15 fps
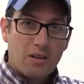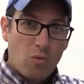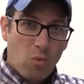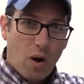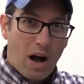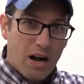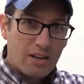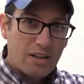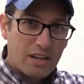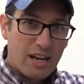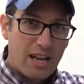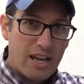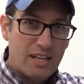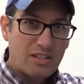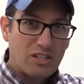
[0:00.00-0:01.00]
while your
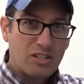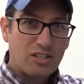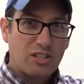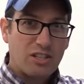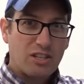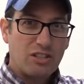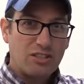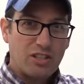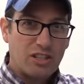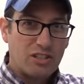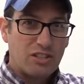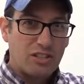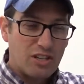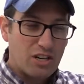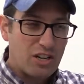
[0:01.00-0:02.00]
hands are still
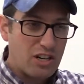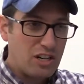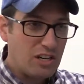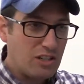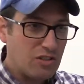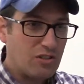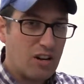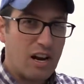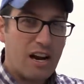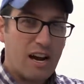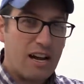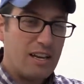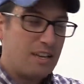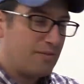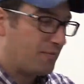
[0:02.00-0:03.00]
just dirty and dry,